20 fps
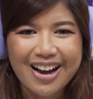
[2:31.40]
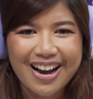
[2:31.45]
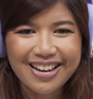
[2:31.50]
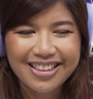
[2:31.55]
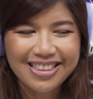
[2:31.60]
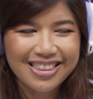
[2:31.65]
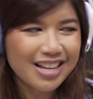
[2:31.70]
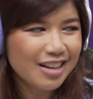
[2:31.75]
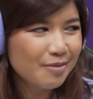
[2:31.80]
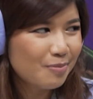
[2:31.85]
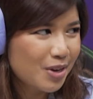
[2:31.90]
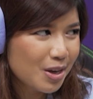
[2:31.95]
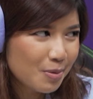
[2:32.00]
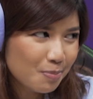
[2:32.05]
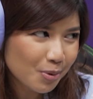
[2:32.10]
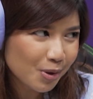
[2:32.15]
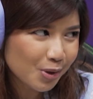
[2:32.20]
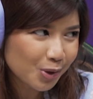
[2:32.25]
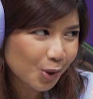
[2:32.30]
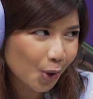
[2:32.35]
I think
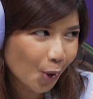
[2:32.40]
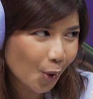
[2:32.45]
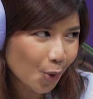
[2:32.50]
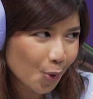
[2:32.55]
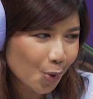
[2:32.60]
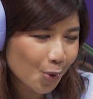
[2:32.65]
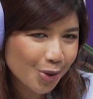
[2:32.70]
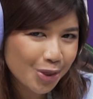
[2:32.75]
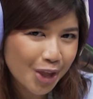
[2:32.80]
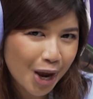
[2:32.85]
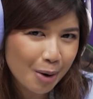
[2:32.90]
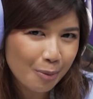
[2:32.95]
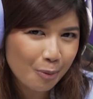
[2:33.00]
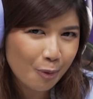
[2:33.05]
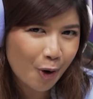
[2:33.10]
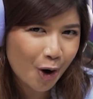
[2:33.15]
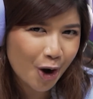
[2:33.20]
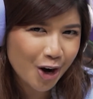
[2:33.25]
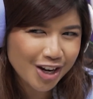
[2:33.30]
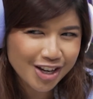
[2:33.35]
people know that I'm
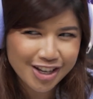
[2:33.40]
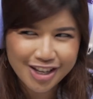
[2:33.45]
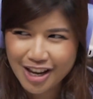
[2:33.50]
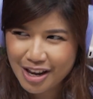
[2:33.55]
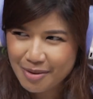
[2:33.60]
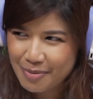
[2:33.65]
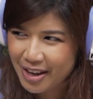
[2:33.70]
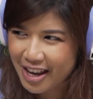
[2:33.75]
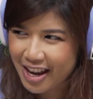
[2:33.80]
wearing a gaming